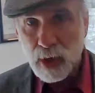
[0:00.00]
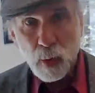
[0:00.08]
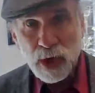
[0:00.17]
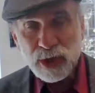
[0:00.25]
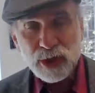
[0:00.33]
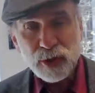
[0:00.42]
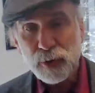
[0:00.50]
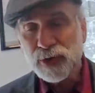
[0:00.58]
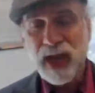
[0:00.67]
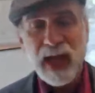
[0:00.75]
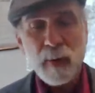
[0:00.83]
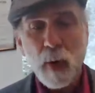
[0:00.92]
What is true
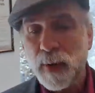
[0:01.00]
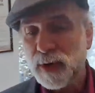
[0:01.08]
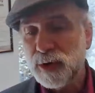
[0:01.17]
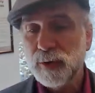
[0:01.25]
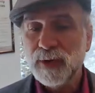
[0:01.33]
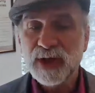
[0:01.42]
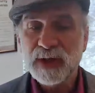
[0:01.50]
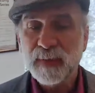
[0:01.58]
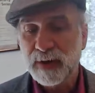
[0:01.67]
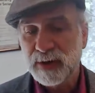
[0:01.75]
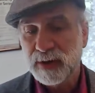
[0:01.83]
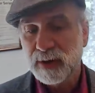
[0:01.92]
today won't be true in six
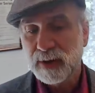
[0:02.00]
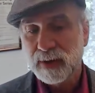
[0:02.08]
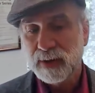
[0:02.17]
months.